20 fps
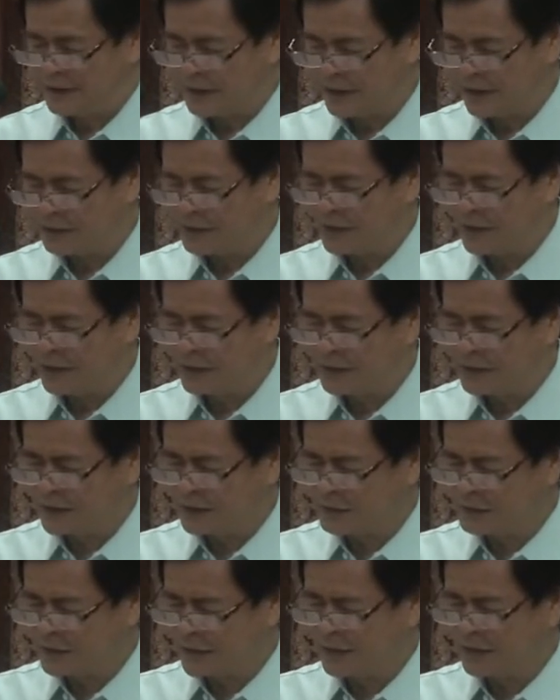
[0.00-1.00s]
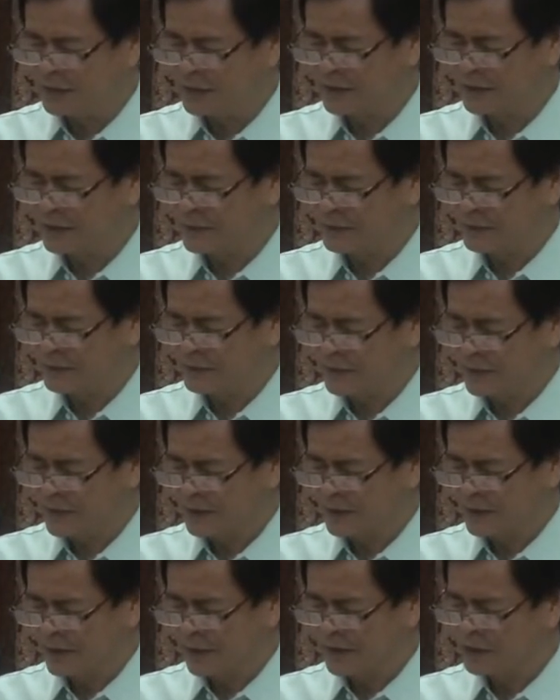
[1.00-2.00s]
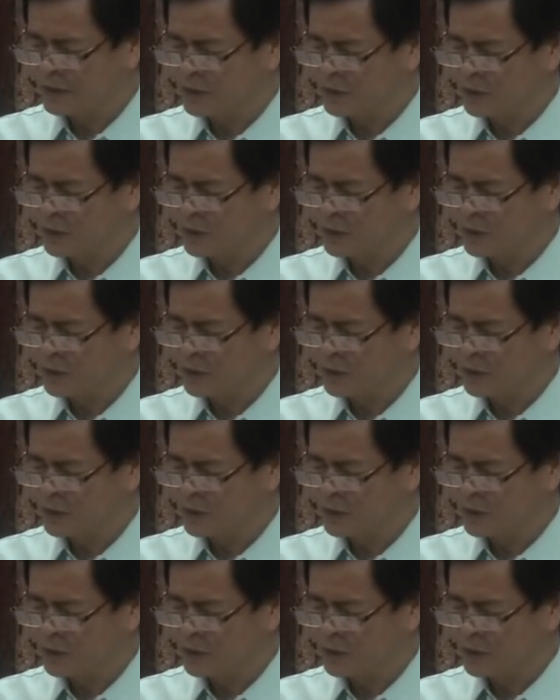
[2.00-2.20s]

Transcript: Loving Heavenly Father, thank